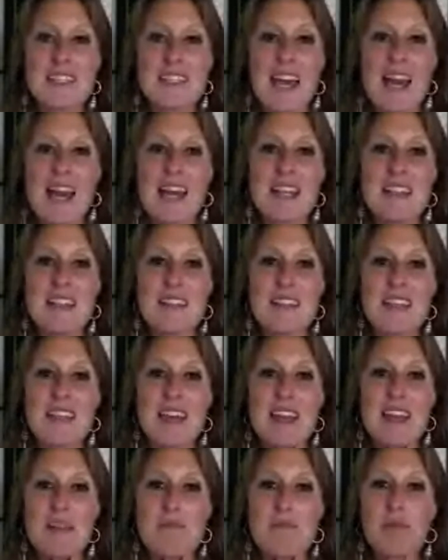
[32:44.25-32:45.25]
is that
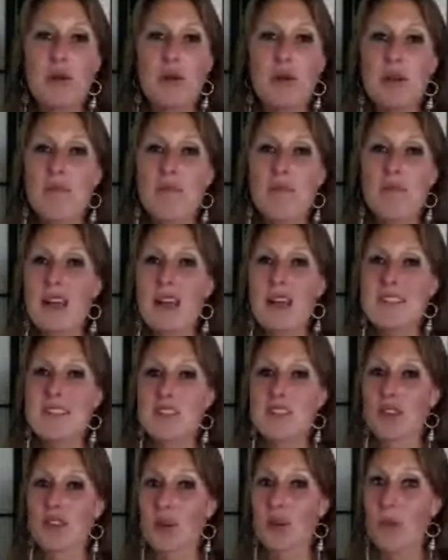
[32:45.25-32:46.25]
they put
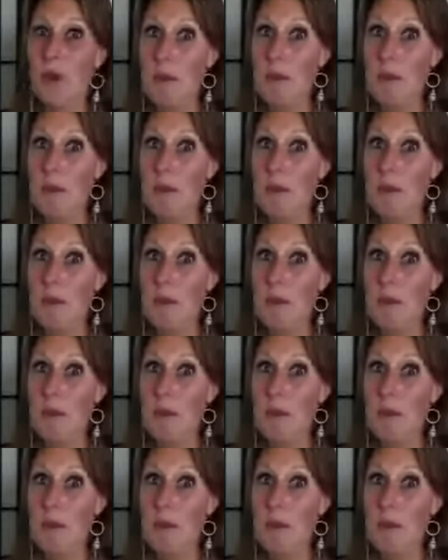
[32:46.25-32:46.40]
prices on their